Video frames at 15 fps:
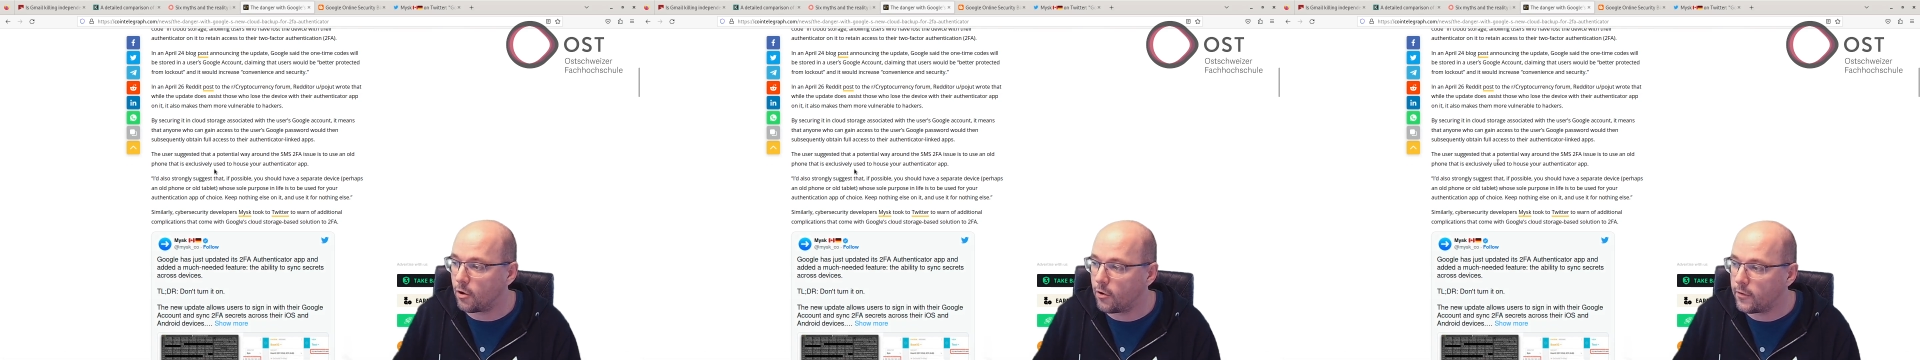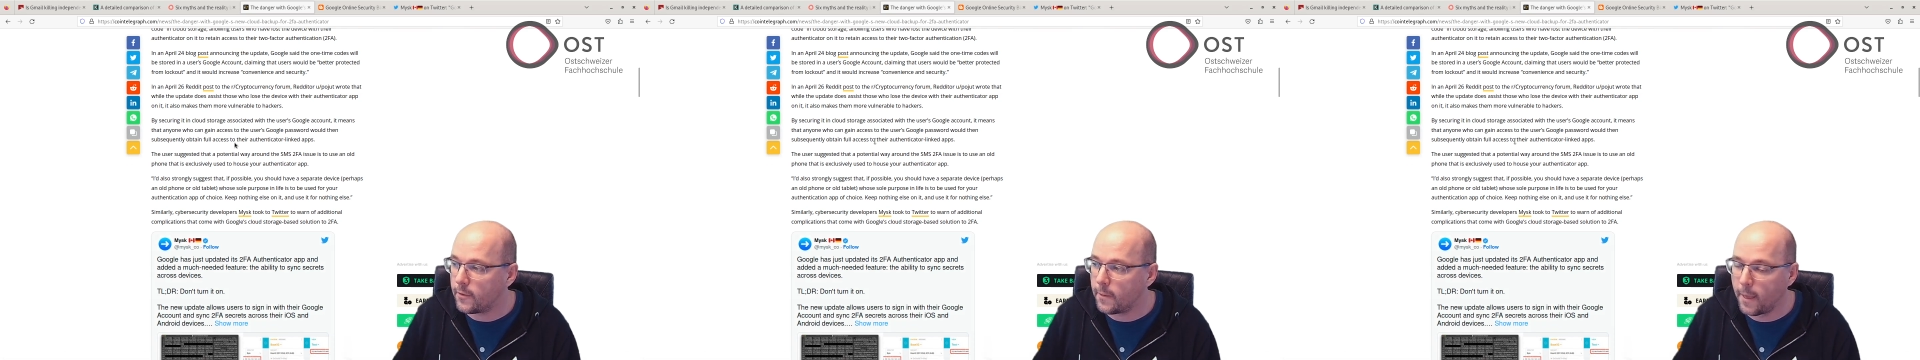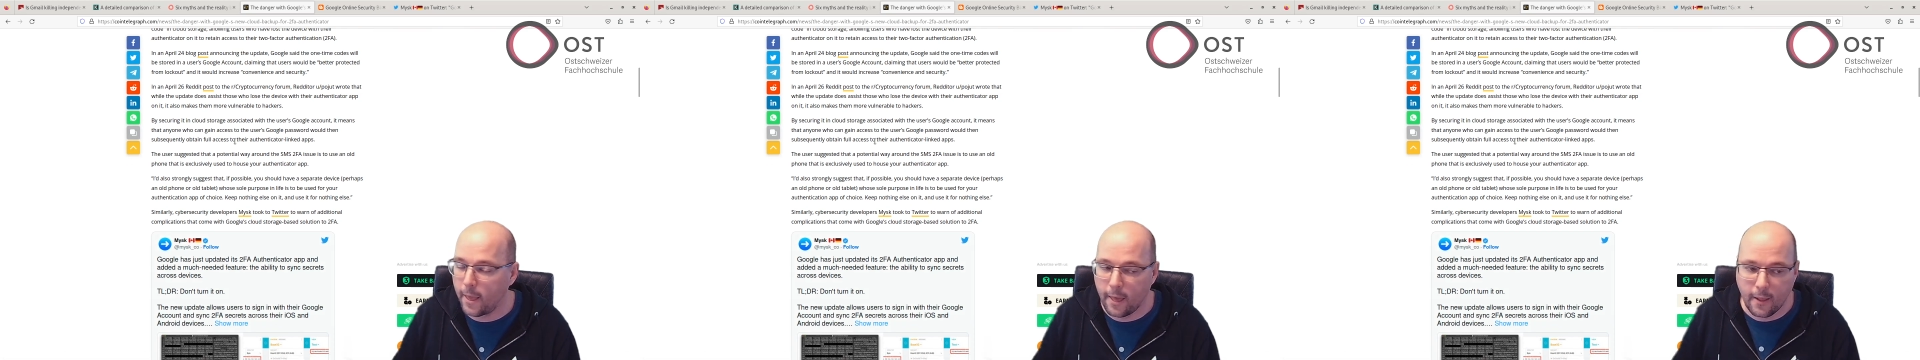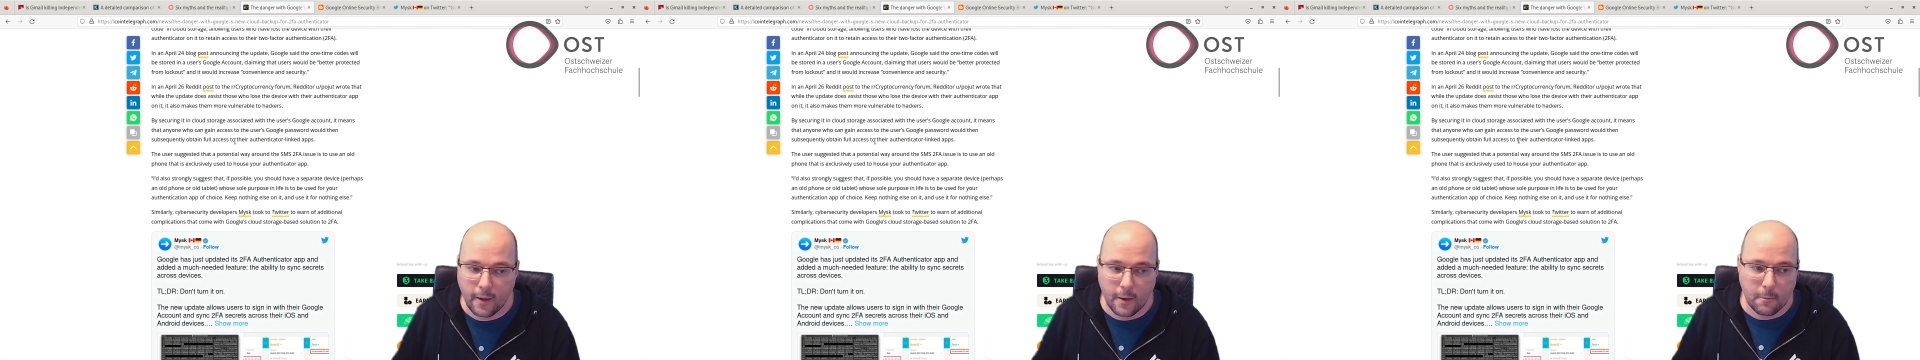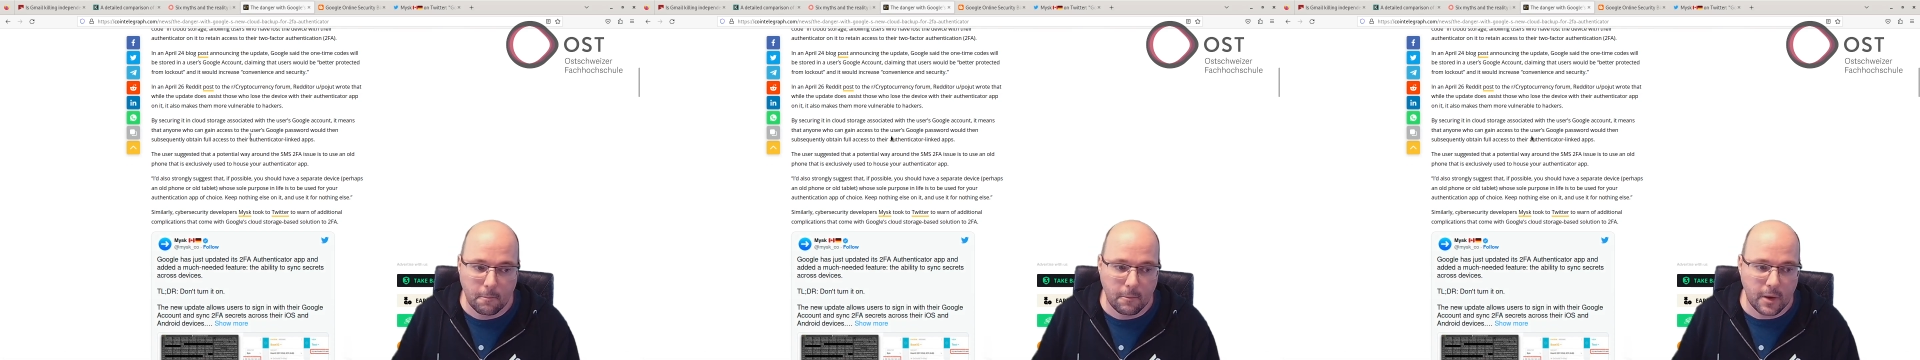on,
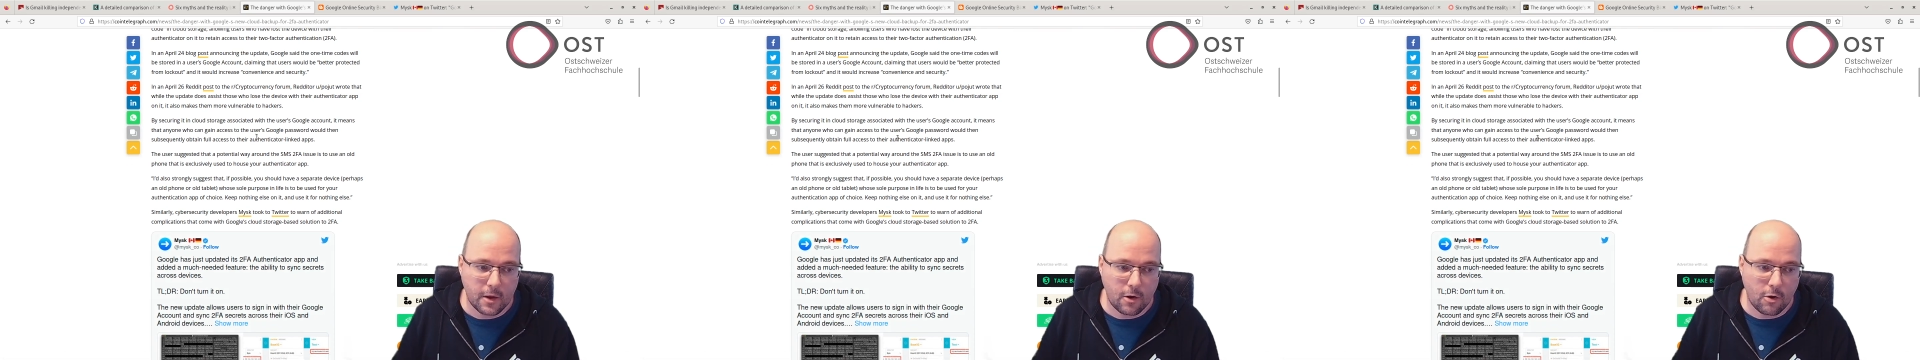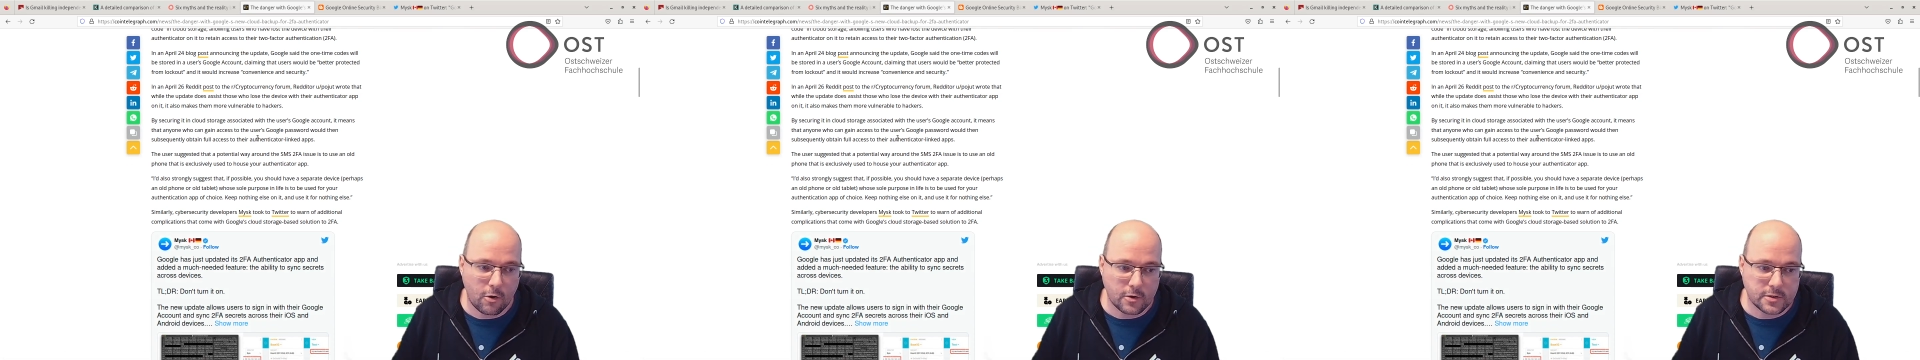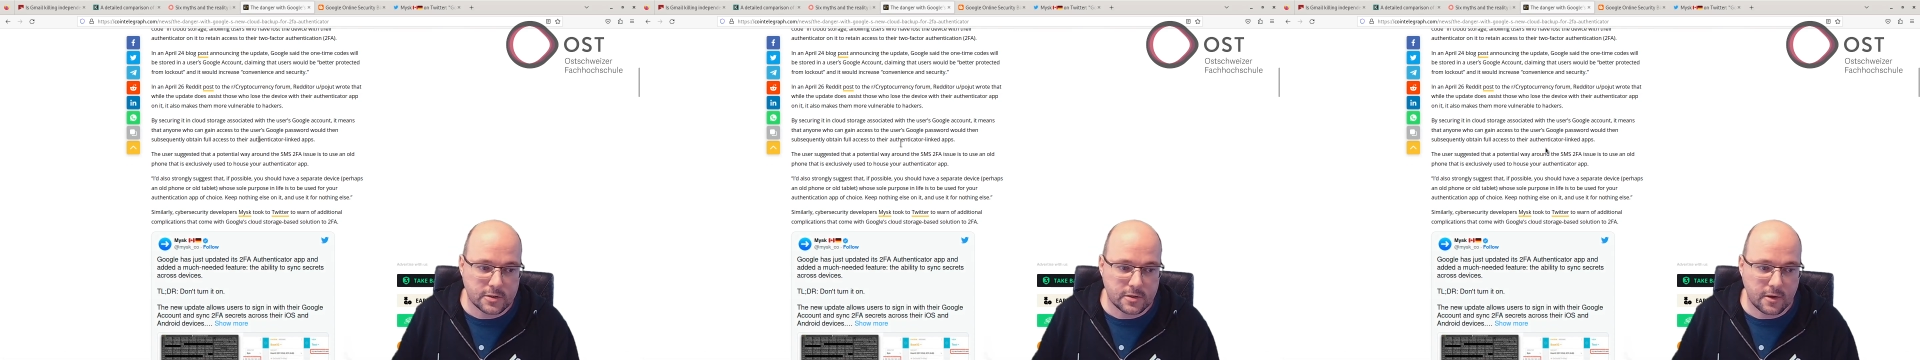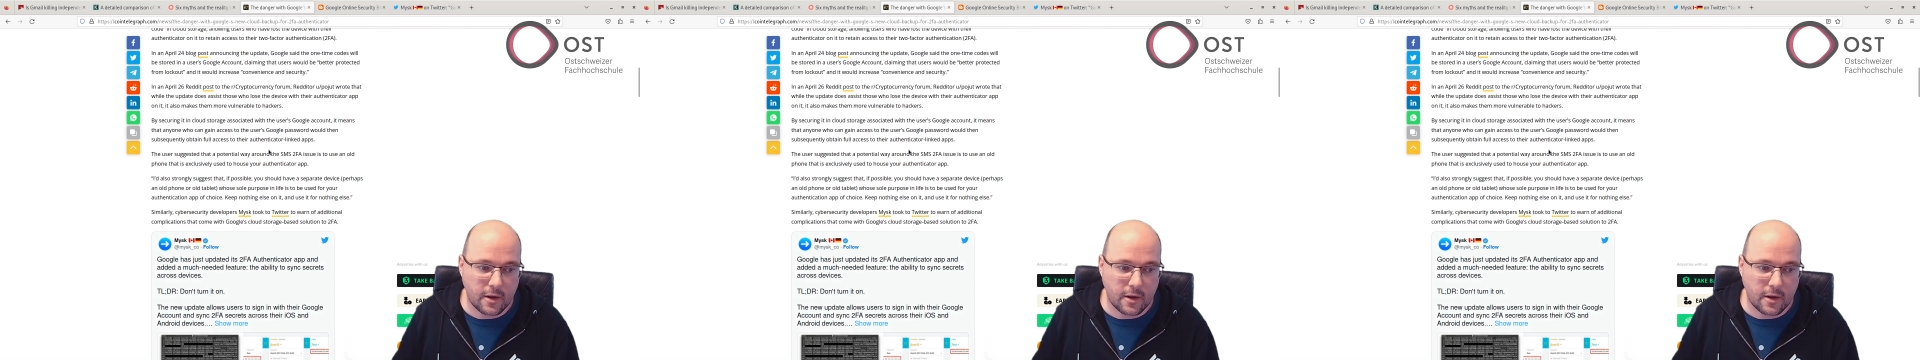because